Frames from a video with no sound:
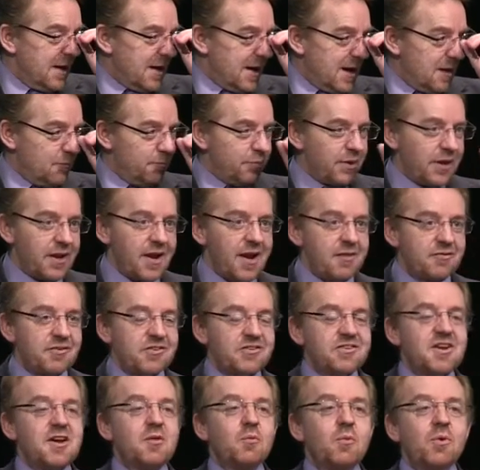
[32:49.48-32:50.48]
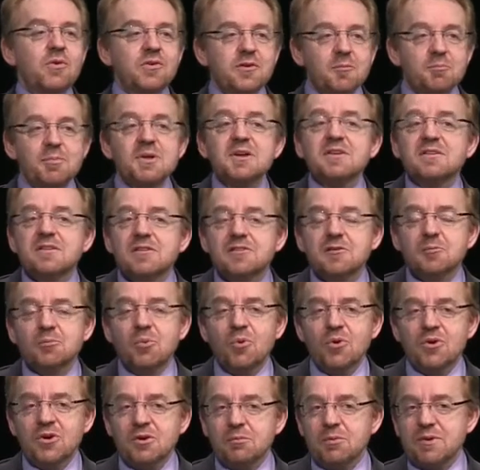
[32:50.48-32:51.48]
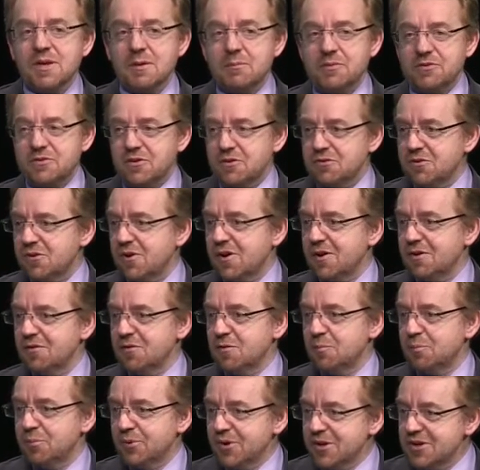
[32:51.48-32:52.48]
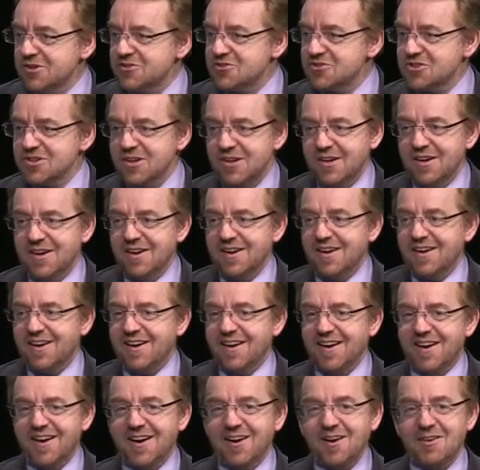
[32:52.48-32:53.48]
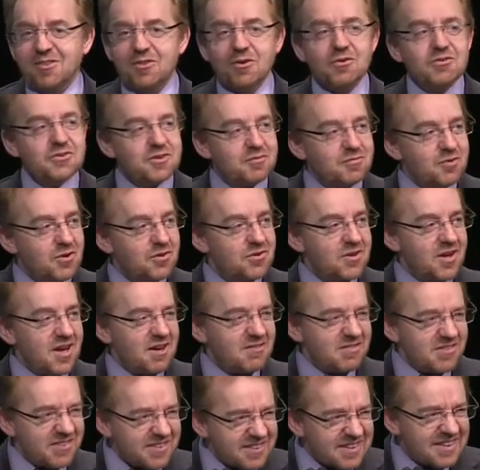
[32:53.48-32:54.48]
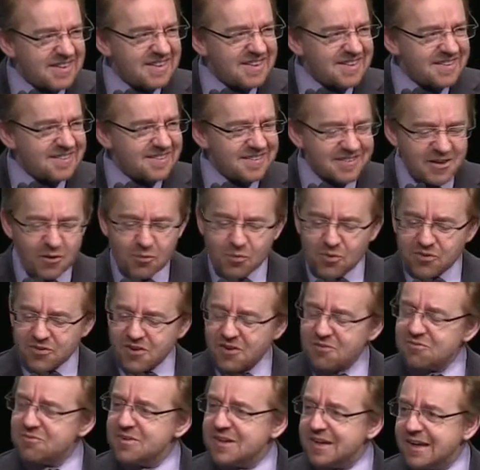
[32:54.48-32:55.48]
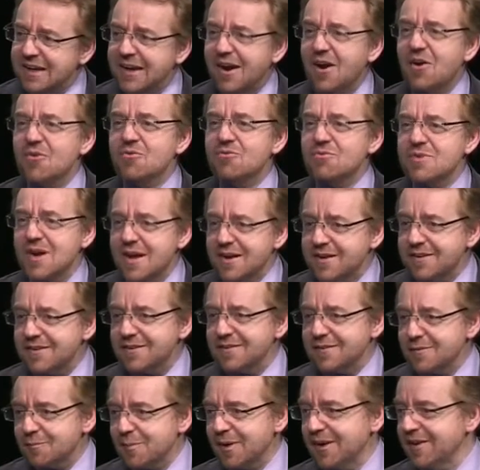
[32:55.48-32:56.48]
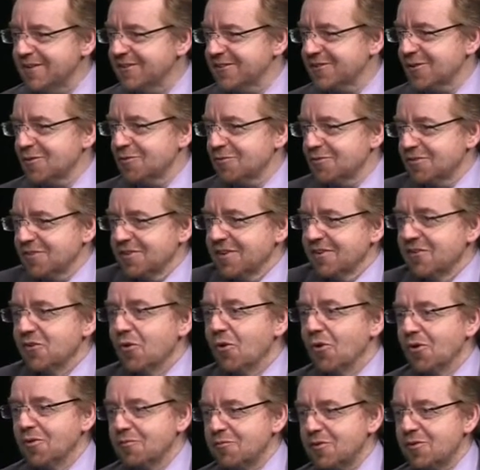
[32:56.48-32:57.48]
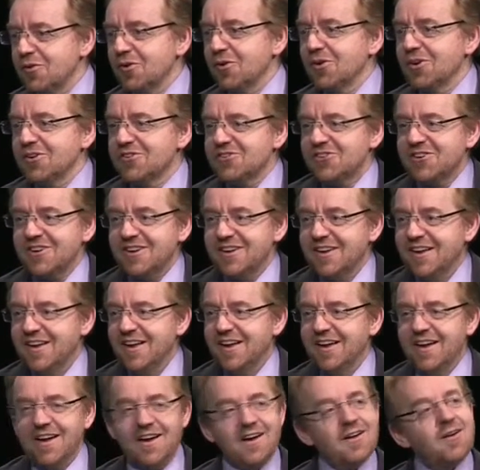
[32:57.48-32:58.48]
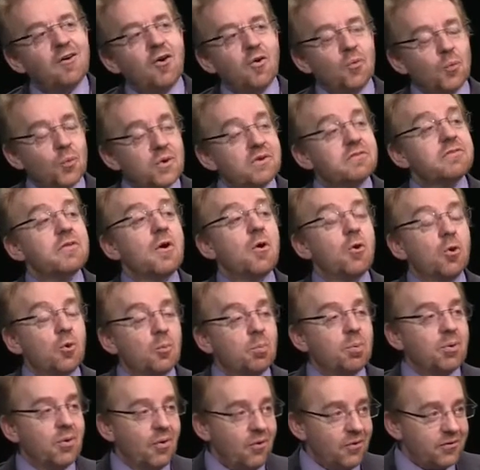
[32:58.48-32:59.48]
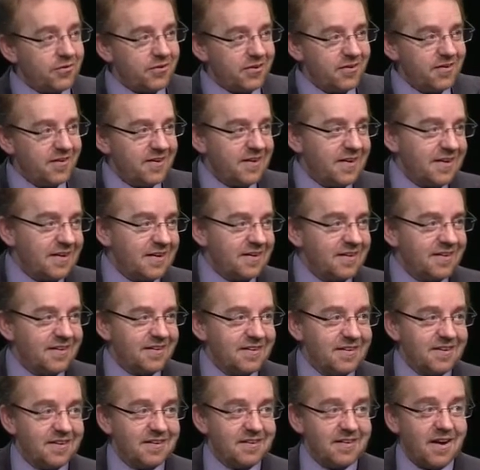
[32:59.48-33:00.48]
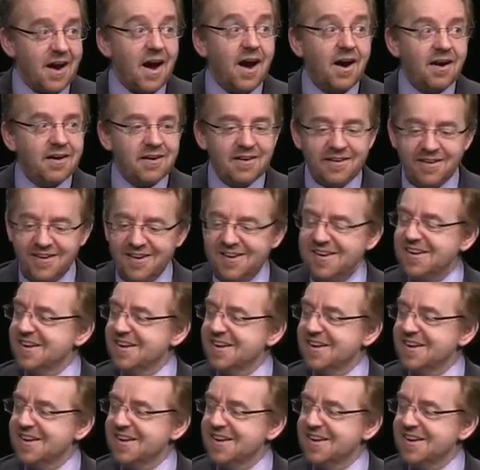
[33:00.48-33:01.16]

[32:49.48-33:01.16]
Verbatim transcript: um, but I have to say I was a bit disappointed with episode 9 of The Bridge. Uh, those of you that have seen it, there was a really horrendous piece of non virology uh, on which the whole plot uh, uh hung,